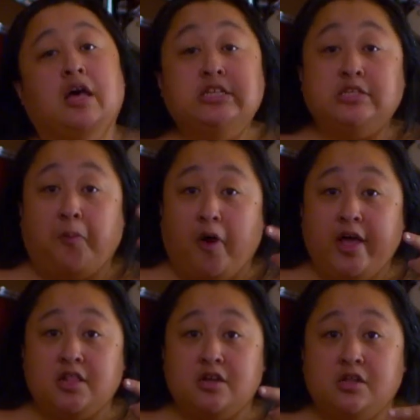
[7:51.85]

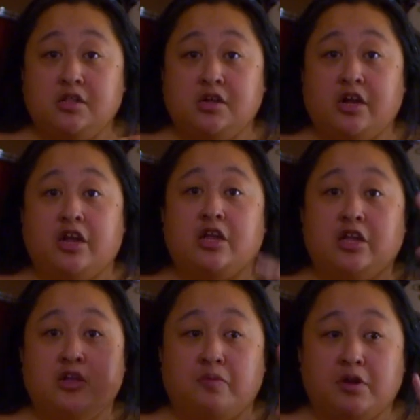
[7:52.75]
Spoiler alert,
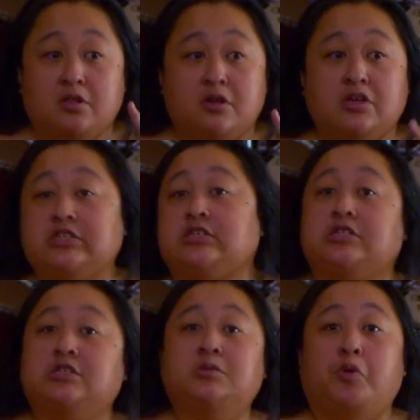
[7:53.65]
you've been alerted
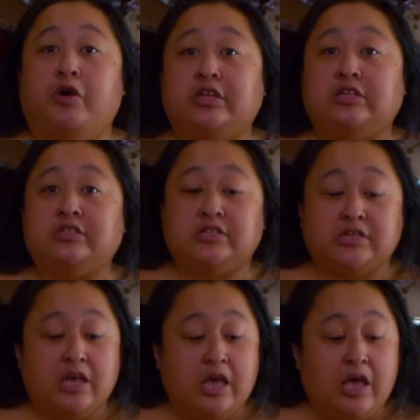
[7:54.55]
to the spoils.